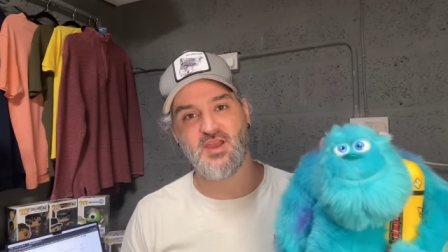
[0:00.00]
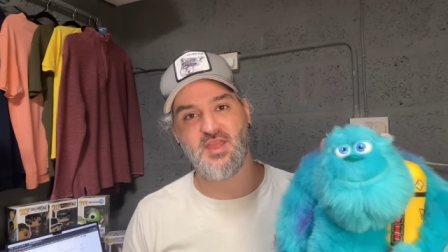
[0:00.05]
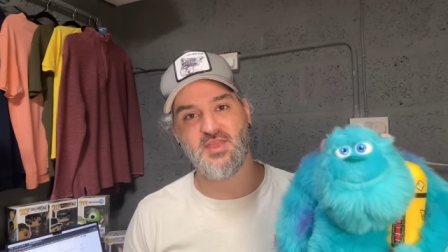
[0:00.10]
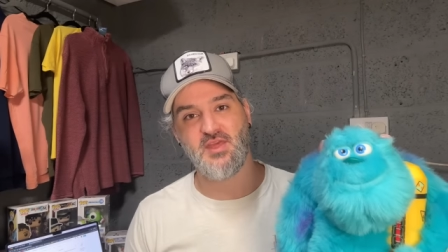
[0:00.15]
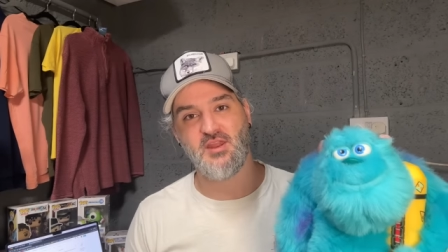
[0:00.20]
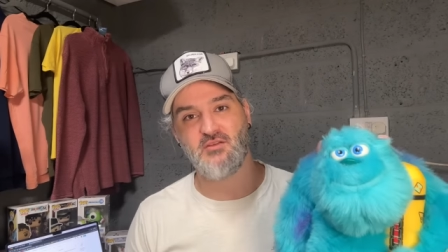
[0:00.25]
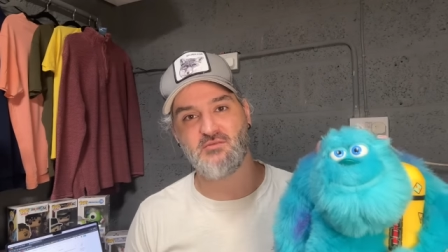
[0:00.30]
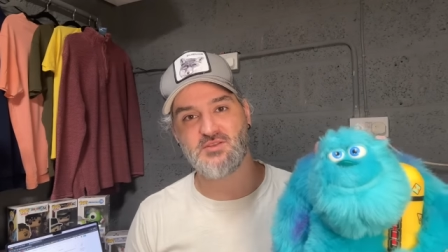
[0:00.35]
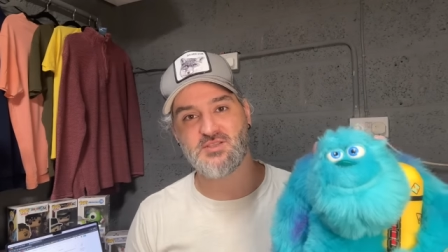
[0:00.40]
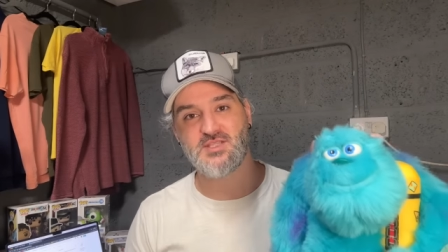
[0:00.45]
And then
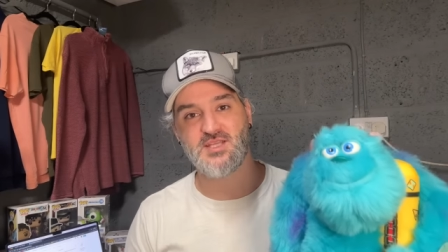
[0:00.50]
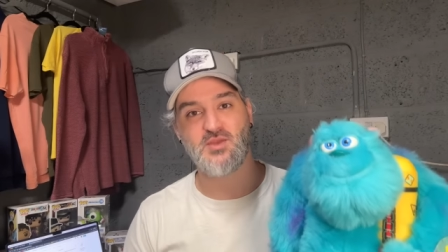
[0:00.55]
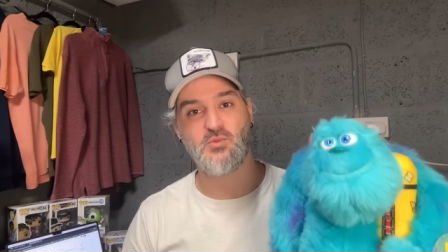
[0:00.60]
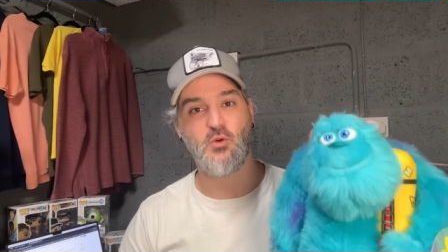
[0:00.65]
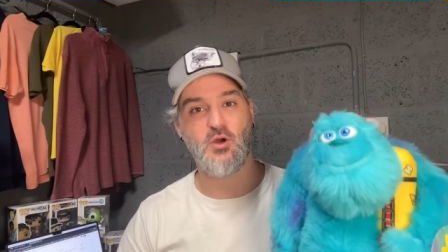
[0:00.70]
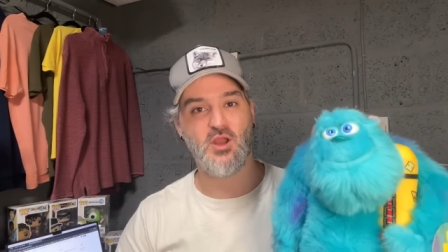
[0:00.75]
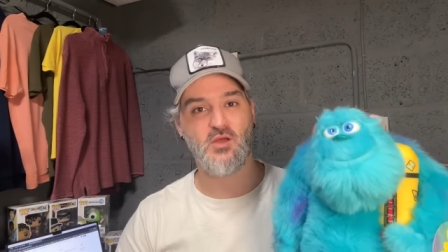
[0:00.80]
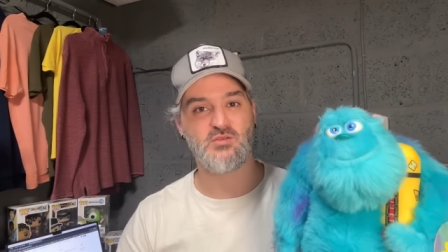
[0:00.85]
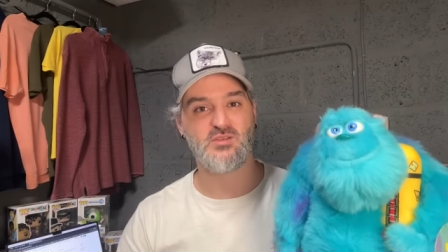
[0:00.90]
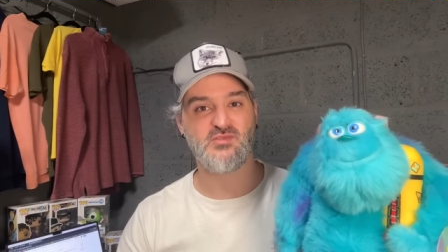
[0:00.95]
obviously
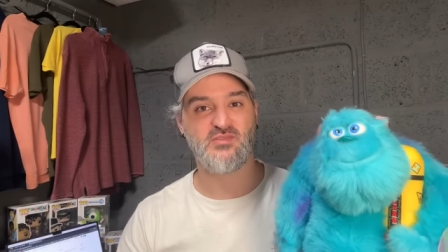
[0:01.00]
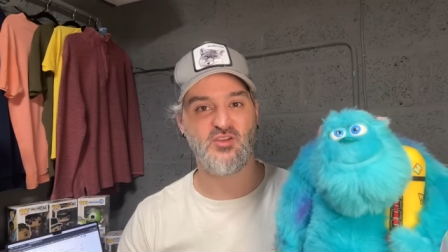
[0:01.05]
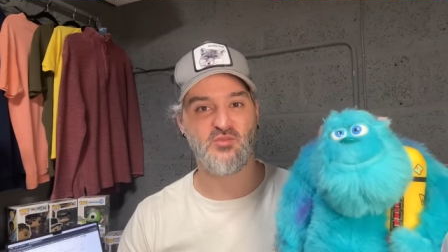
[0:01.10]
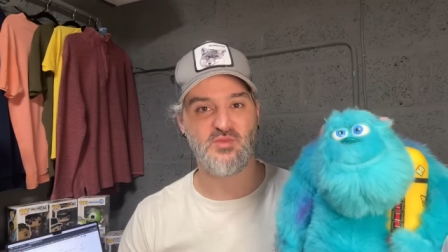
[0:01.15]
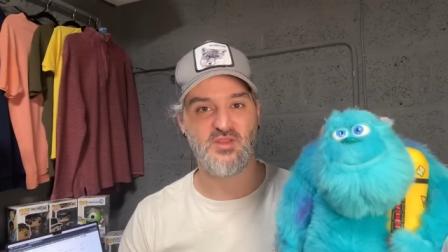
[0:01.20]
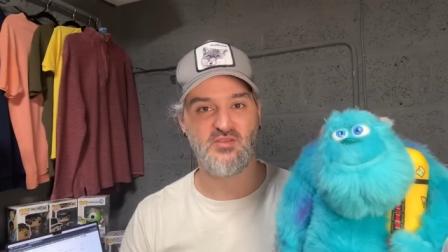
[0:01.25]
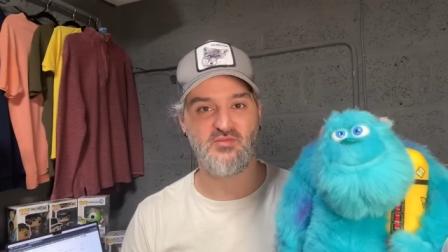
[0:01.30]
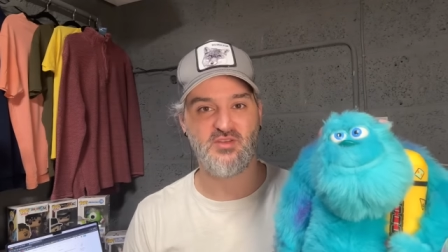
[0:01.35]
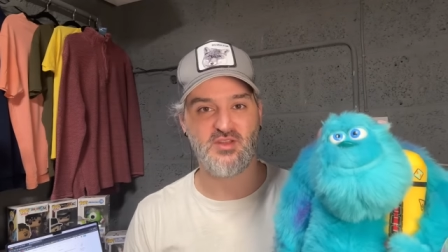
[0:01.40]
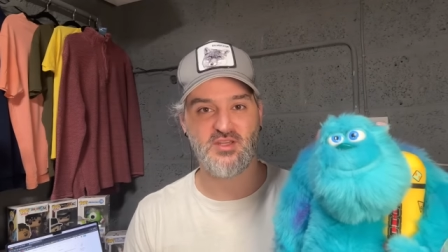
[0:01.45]
while I was
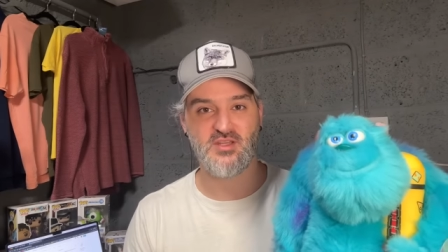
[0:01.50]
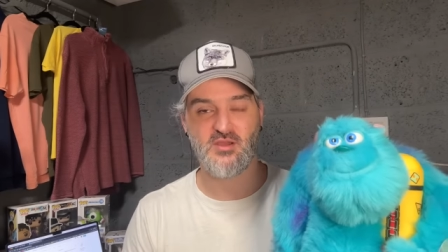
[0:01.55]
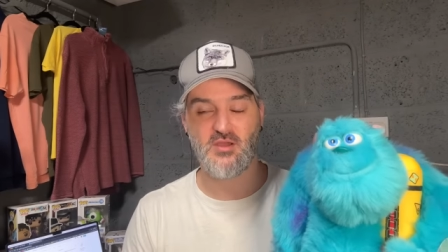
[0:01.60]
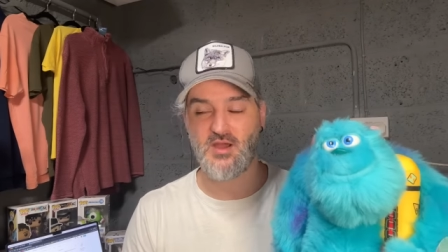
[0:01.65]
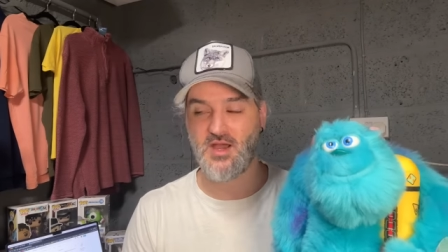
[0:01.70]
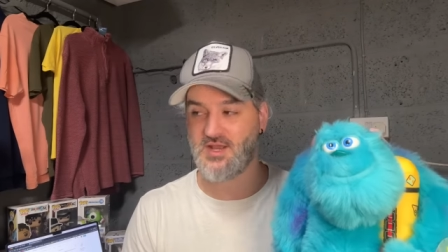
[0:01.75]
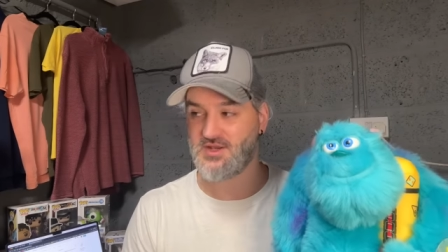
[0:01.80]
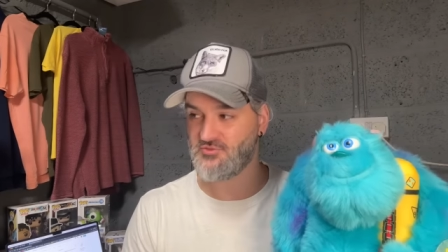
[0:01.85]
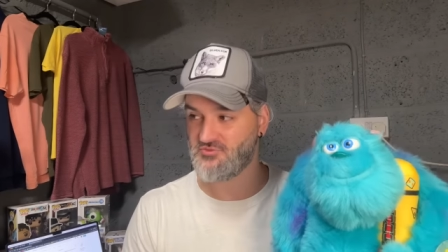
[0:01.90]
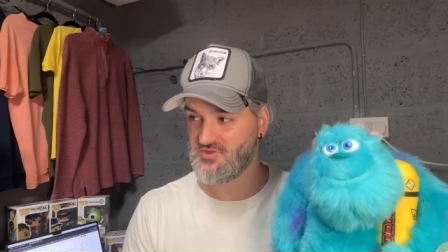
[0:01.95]
filming the video, I
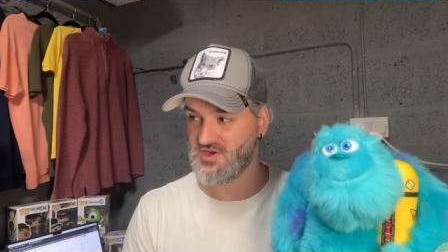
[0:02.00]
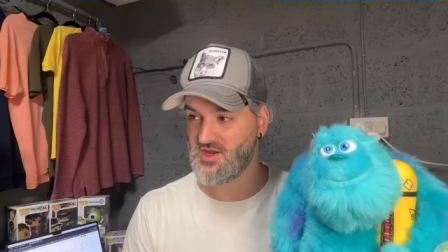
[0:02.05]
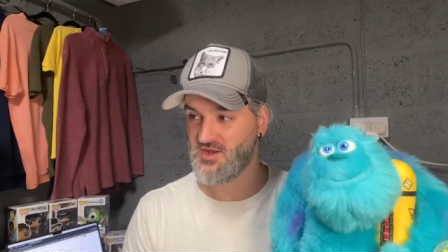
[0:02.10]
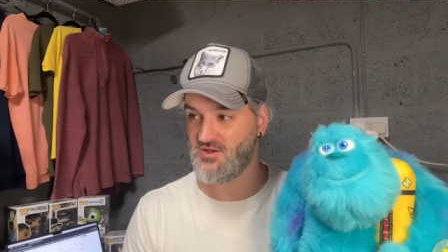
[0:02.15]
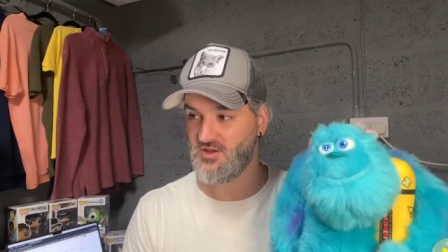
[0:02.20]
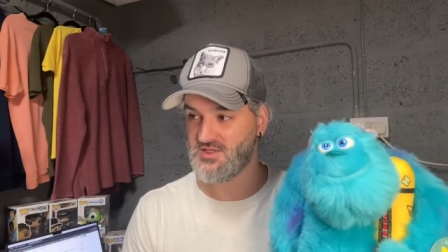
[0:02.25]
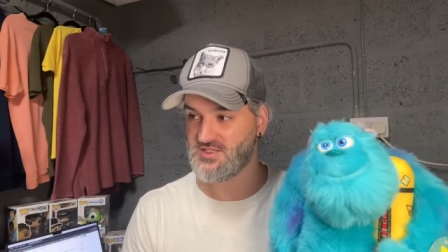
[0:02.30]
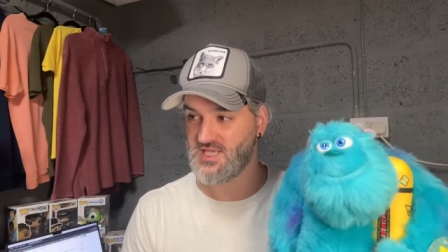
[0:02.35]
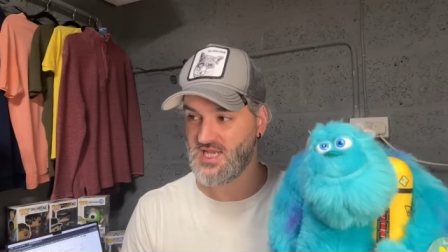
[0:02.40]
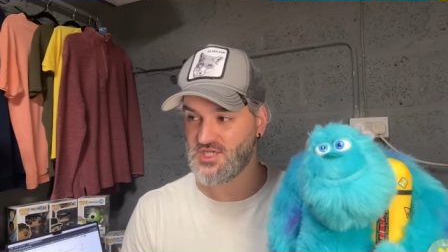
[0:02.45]
had a
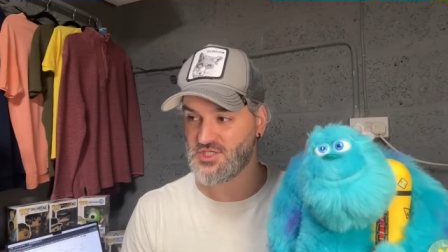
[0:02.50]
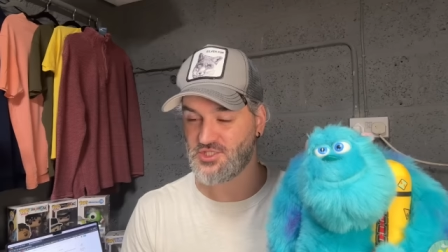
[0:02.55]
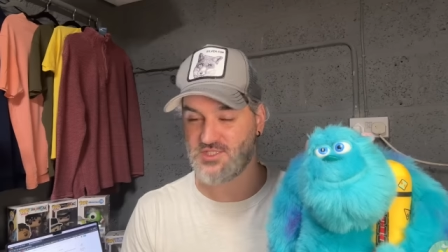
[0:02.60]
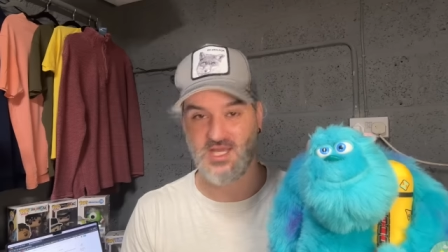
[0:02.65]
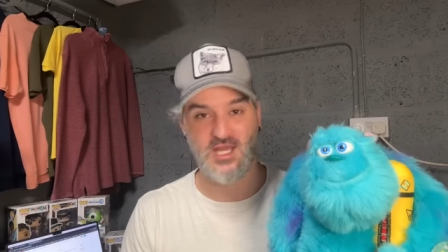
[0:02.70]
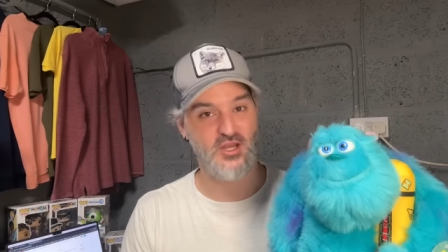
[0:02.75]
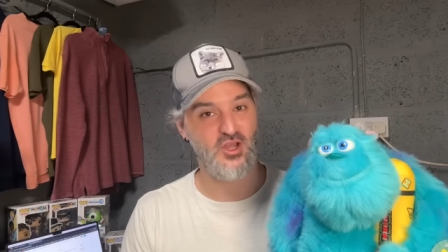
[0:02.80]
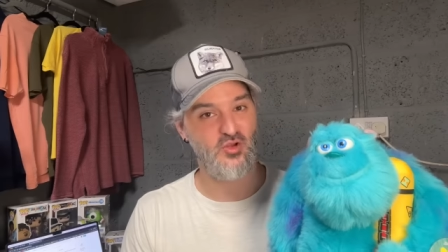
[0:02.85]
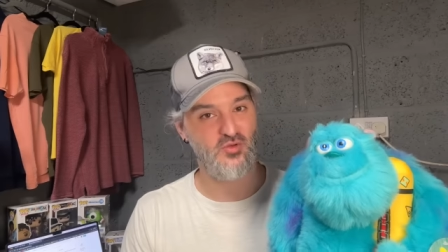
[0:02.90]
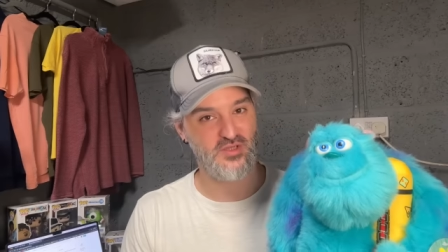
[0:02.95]
realisation
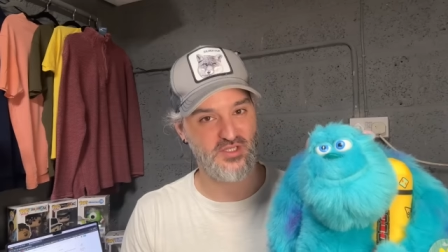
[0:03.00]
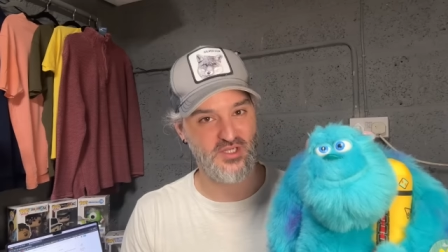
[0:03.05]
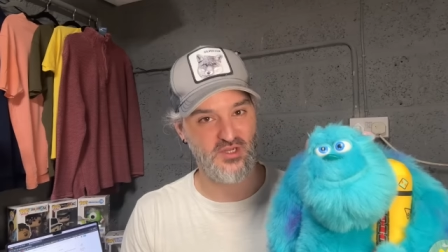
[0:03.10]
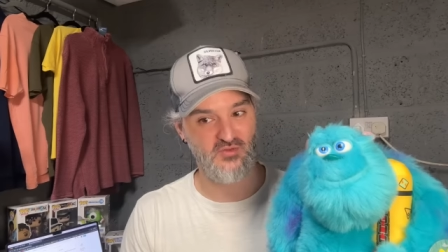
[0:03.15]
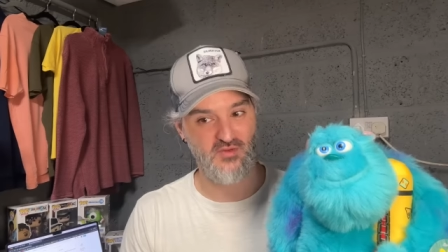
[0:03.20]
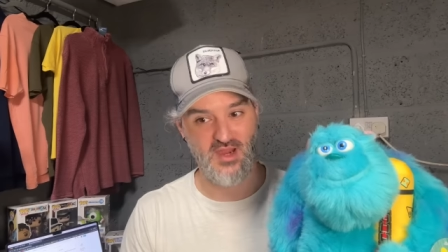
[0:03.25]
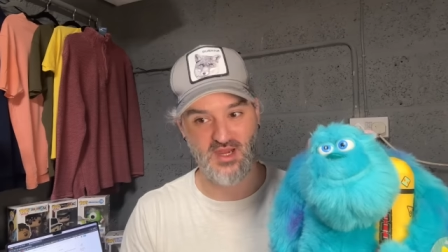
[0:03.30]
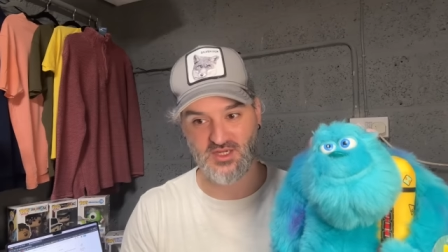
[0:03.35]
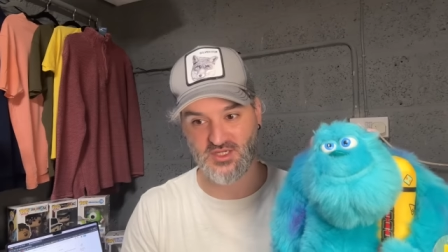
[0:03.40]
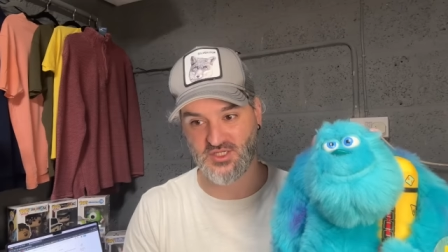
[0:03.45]
and I was
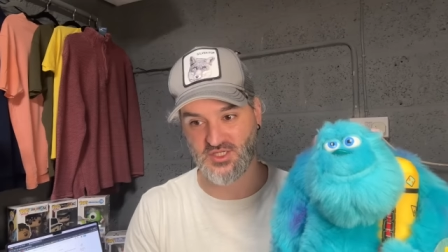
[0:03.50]
correct.